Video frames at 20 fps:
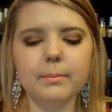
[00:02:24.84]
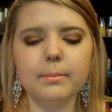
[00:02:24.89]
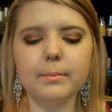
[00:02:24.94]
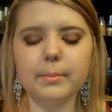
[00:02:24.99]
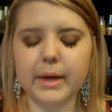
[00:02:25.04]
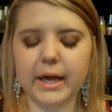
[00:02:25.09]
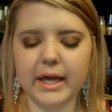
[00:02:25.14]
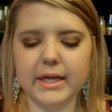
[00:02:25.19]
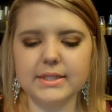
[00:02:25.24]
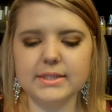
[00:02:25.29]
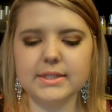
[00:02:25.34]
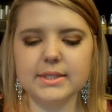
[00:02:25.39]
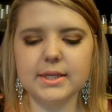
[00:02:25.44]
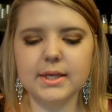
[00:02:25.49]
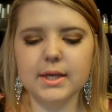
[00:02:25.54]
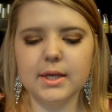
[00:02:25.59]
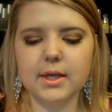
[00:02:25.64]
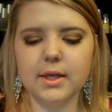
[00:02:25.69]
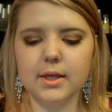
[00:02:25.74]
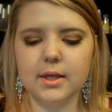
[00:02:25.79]
but
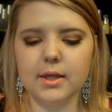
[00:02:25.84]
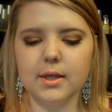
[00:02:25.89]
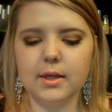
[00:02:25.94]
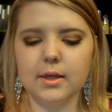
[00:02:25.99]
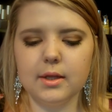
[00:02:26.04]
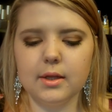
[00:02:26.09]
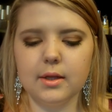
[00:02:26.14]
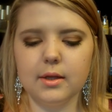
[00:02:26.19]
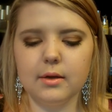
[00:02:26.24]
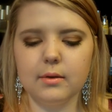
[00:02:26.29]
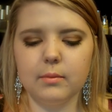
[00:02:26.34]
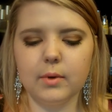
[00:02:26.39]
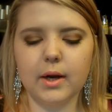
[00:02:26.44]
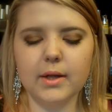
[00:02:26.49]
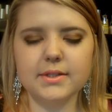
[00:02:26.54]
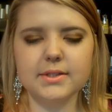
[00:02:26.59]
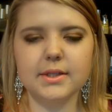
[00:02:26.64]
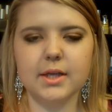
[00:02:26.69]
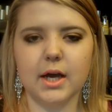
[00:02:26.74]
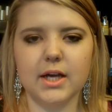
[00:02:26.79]
when I
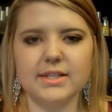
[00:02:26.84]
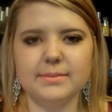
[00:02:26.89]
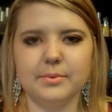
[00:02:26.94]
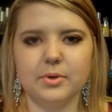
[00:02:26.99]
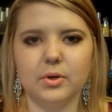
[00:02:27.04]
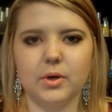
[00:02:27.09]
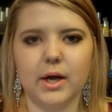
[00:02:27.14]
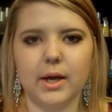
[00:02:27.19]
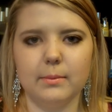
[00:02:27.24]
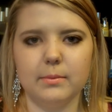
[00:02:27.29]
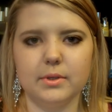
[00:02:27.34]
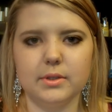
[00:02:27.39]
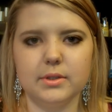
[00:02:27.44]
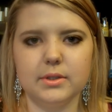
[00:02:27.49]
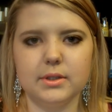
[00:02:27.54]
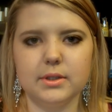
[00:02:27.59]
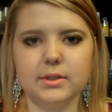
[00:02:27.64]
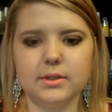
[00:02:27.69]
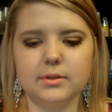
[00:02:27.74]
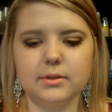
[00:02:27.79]
was in the hospital, I would
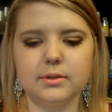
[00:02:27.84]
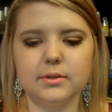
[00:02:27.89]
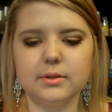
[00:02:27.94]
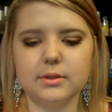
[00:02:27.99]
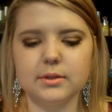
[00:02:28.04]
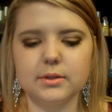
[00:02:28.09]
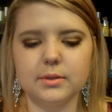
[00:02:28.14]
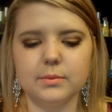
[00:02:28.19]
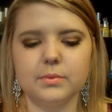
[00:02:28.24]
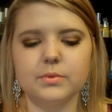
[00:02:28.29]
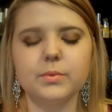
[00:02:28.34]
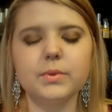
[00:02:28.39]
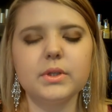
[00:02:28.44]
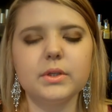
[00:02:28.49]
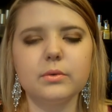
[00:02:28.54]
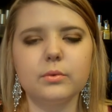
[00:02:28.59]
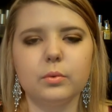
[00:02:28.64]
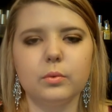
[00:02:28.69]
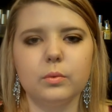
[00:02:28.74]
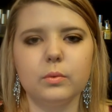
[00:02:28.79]
it was really
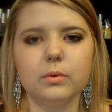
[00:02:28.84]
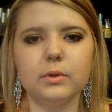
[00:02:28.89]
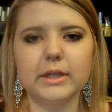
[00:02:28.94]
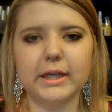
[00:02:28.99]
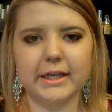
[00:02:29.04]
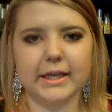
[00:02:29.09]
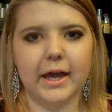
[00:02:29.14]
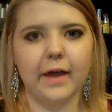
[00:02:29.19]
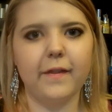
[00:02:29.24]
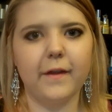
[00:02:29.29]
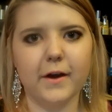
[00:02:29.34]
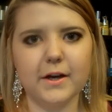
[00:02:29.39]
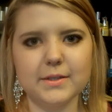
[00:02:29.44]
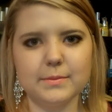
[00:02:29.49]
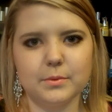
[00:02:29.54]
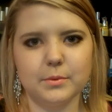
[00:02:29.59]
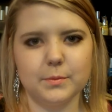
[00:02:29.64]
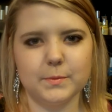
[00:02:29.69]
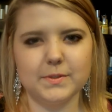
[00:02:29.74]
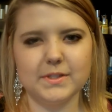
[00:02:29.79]
cool like how the
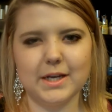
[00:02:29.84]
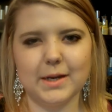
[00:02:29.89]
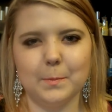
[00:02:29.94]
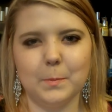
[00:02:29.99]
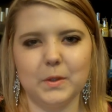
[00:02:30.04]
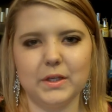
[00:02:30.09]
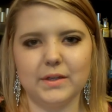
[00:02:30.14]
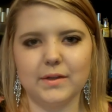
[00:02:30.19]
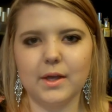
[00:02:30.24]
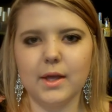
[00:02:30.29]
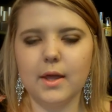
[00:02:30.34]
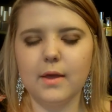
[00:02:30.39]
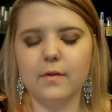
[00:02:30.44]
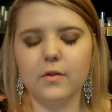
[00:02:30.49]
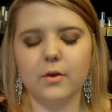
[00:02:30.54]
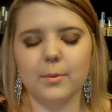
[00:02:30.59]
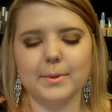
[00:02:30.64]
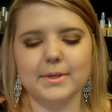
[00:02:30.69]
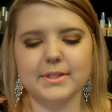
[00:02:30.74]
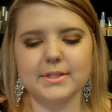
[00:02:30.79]
hospital was set up like
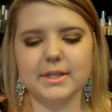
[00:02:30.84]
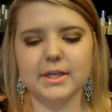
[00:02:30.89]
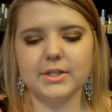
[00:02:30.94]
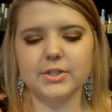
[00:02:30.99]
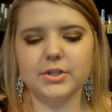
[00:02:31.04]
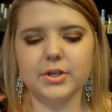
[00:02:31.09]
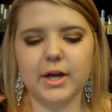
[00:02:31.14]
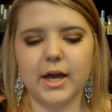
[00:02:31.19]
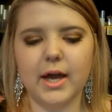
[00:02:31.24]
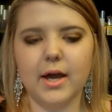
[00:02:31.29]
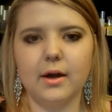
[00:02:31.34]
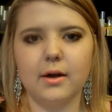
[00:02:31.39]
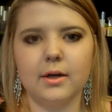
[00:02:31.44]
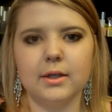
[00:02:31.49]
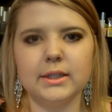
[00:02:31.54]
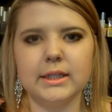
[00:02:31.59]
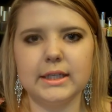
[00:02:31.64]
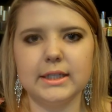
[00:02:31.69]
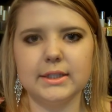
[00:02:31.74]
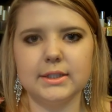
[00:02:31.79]
there was internet
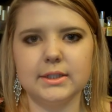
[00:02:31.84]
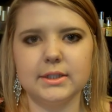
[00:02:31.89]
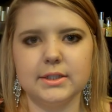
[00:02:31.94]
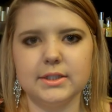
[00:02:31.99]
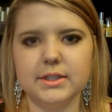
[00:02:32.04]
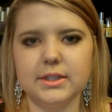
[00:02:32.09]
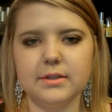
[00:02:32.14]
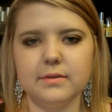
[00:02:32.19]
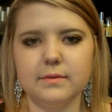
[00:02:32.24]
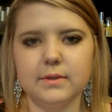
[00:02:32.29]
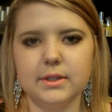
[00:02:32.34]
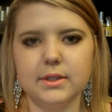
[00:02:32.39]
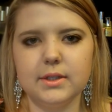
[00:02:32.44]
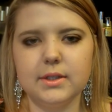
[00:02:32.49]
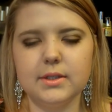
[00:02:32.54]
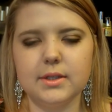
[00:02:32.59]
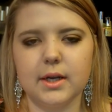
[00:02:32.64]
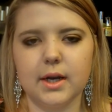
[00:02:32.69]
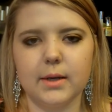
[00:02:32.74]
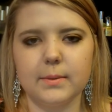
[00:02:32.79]
on like the TV
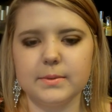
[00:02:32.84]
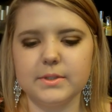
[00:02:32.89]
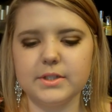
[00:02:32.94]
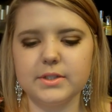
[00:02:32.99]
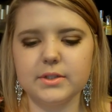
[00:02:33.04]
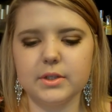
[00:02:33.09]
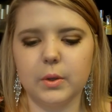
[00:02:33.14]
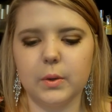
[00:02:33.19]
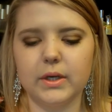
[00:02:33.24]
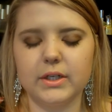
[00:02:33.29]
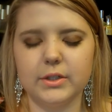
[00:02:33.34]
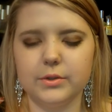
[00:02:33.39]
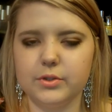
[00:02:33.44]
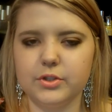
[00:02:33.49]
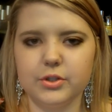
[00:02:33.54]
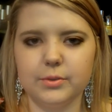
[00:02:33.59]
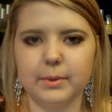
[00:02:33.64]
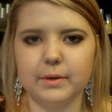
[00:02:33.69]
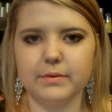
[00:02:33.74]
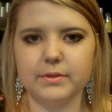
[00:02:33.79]
and I would just go on
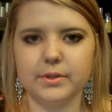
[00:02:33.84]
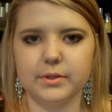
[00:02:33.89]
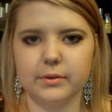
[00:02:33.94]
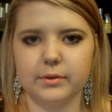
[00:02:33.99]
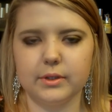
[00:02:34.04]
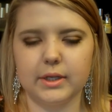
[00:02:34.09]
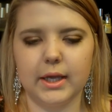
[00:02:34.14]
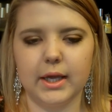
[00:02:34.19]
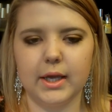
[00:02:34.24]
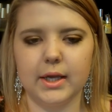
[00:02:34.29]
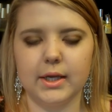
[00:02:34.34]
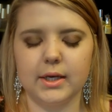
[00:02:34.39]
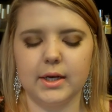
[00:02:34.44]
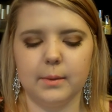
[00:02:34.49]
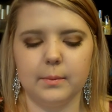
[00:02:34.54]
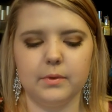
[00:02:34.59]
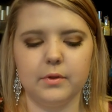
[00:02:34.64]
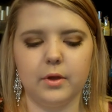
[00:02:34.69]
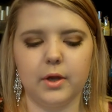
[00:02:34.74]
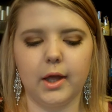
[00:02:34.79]
YouTube every single day and I
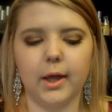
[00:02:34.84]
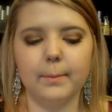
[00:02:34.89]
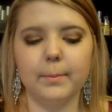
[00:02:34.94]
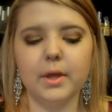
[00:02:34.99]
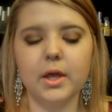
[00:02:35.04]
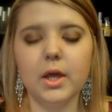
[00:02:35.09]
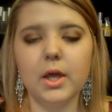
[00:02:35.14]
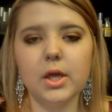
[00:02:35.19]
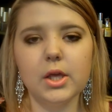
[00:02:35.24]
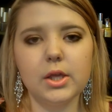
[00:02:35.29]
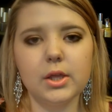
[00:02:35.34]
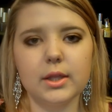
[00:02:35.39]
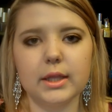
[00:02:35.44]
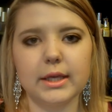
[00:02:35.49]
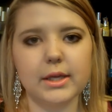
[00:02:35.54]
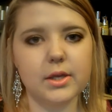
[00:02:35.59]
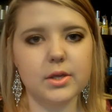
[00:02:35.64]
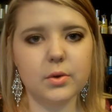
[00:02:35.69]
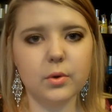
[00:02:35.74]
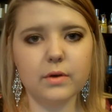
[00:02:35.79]
would look up
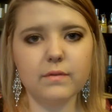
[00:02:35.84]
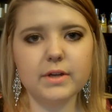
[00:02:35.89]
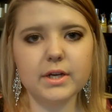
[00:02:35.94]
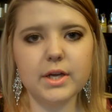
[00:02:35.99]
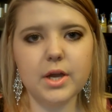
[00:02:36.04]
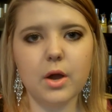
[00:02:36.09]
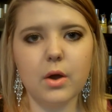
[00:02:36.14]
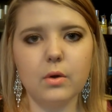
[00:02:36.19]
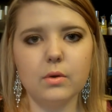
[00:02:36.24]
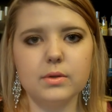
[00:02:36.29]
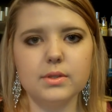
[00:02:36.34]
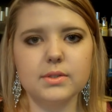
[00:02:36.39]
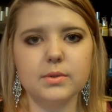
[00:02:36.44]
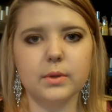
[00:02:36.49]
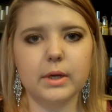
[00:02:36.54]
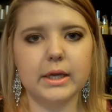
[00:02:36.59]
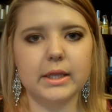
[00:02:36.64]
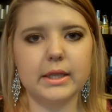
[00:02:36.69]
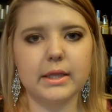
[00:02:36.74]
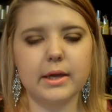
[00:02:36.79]
like your videos or
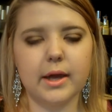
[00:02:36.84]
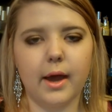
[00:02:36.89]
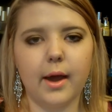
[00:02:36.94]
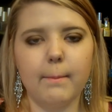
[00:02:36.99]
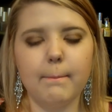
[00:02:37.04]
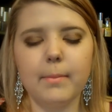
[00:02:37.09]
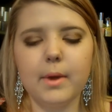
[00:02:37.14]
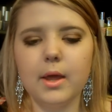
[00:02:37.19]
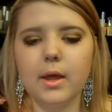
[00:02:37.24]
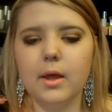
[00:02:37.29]
I'd look up